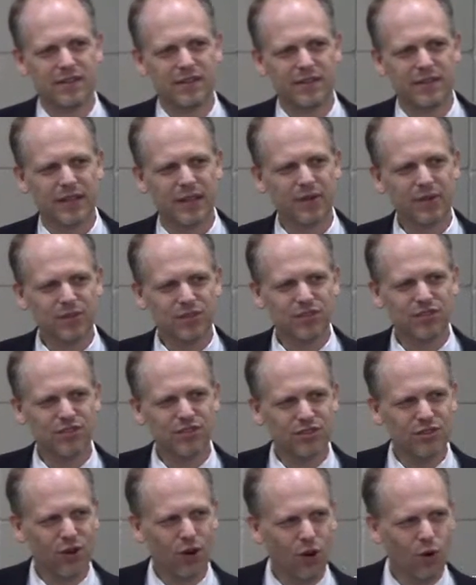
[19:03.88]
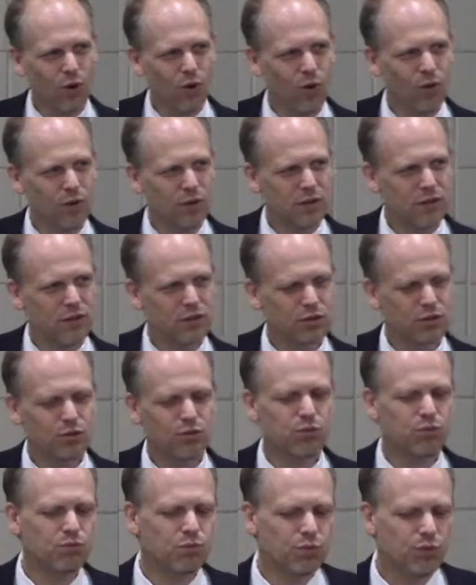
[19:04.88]
they were so
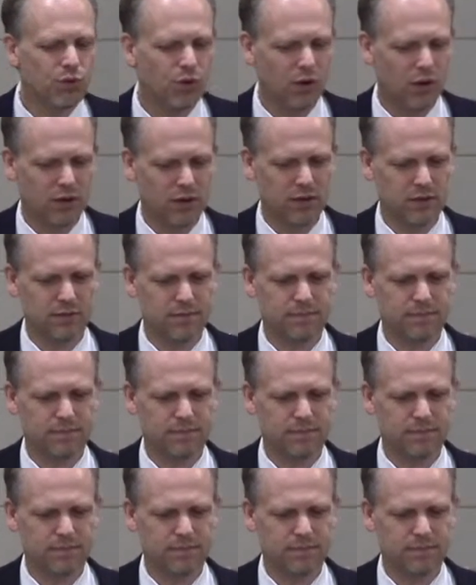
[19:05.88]
cruel.